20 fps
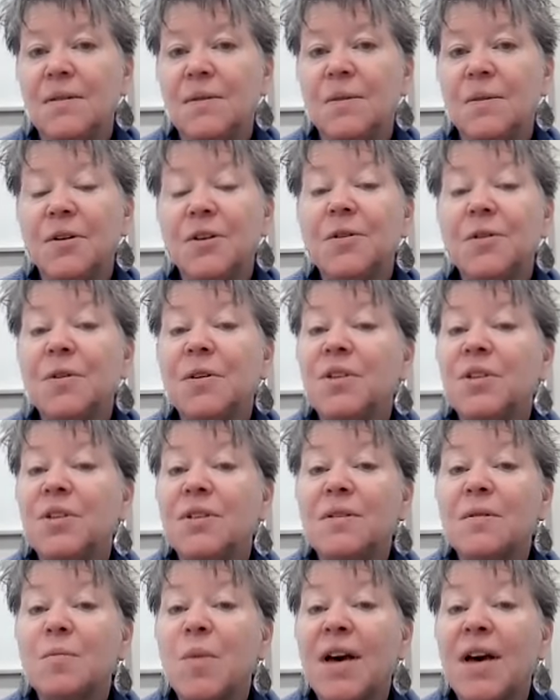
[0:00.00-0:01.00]
Or you could
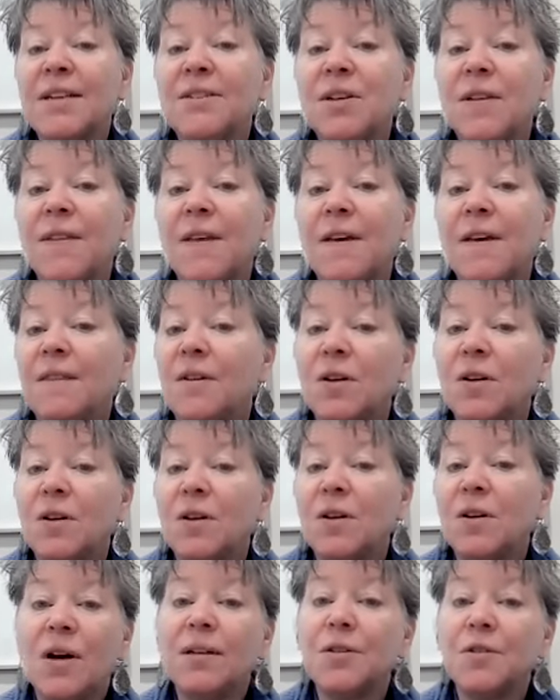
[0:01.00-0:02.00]
just imagine that they're
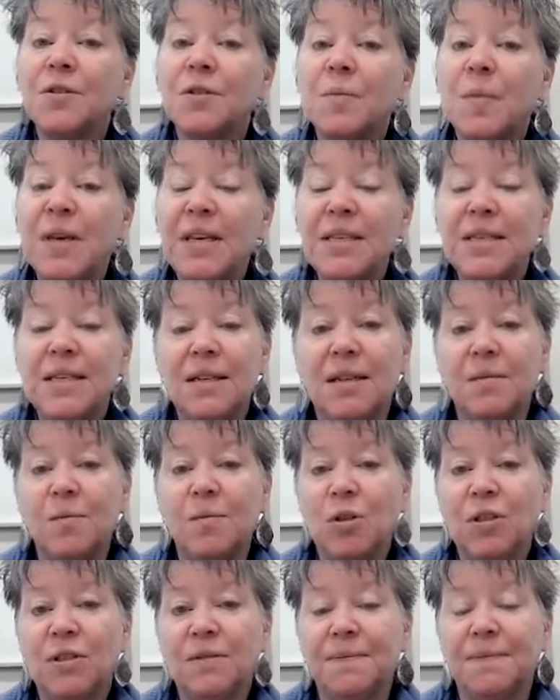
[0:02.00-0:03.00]
not in your space
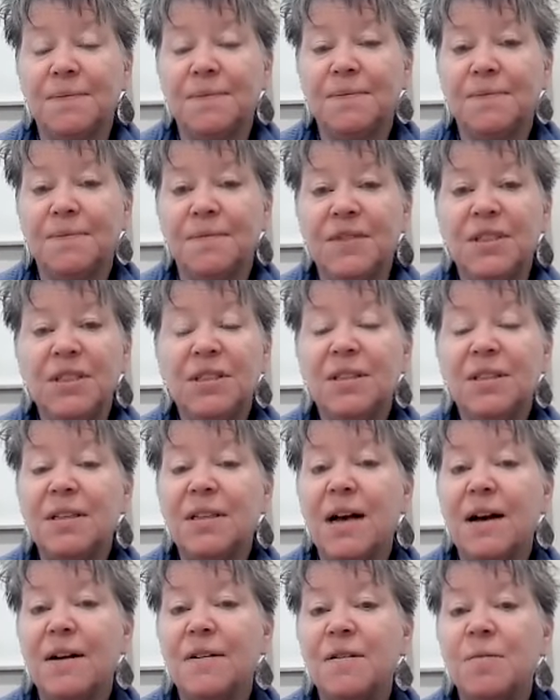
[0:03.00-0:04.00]
anymore. Just
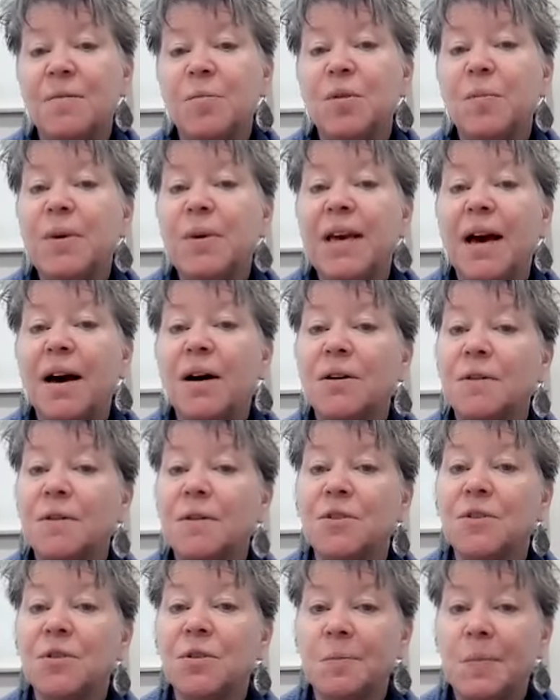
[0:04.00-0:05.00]
allow them to be out
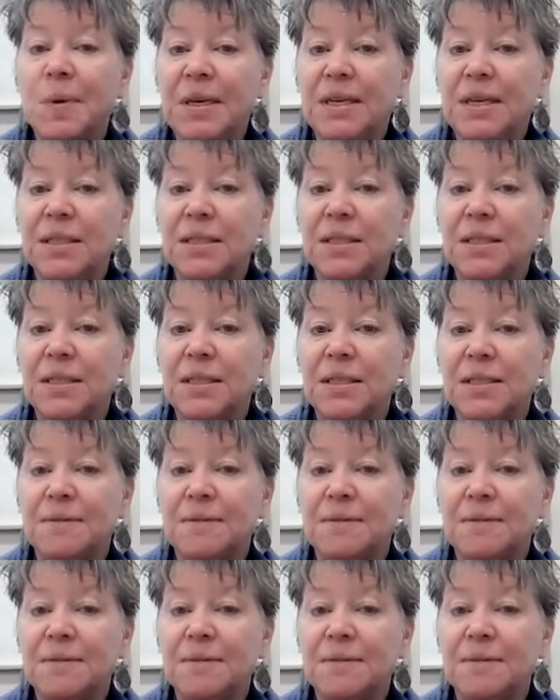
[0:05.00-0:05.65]
of your space.